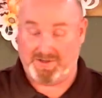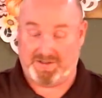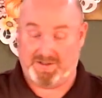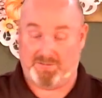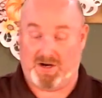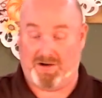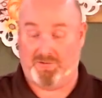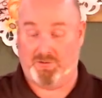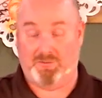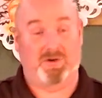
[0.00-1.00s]
his
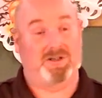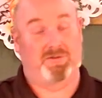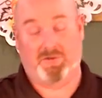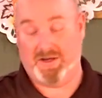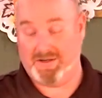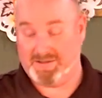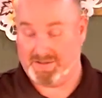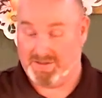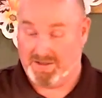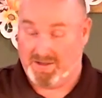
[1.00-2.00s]
prideful and oppressive
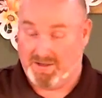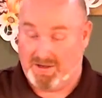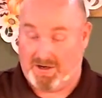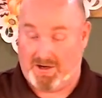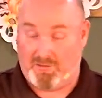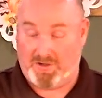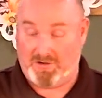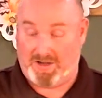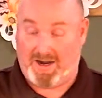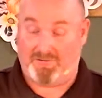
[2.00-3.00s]
ways. We
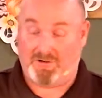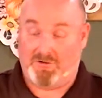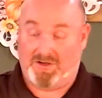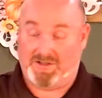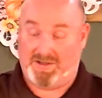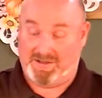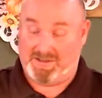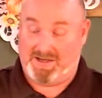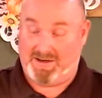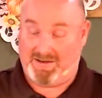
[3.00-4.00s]
know that after going
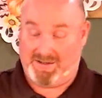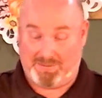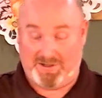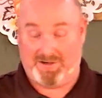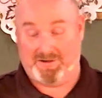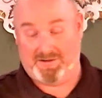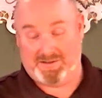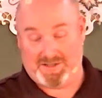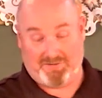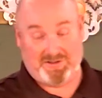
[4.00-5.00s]
insane and spending
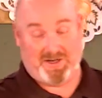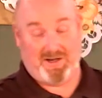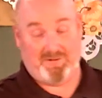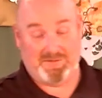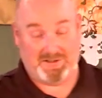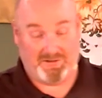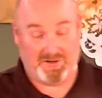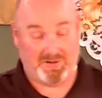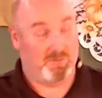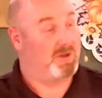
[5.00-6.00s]
seven times
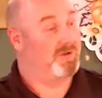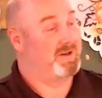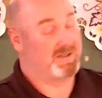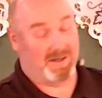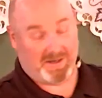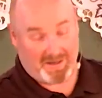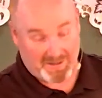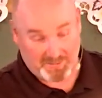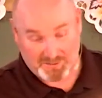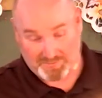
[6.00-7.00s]
living in the wilderness like an
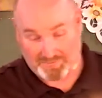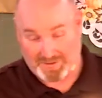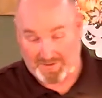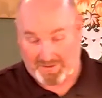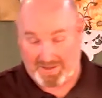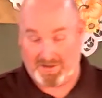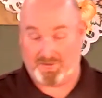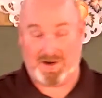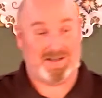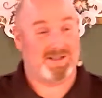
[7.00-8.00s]
animal, eating
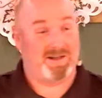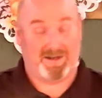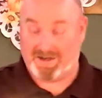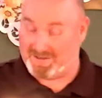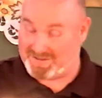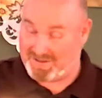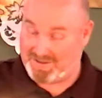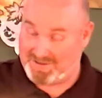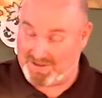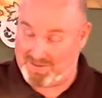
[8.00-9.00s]
grass like an ox,
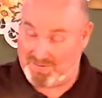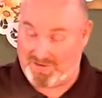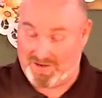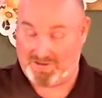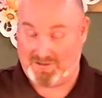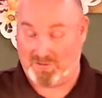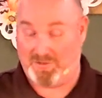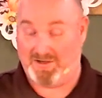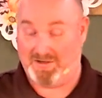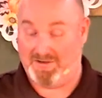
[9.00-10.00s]
King Neb finally
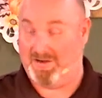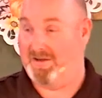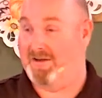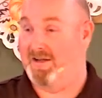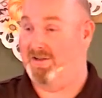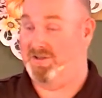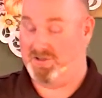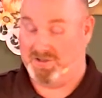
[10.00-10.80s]
repented and acknowledged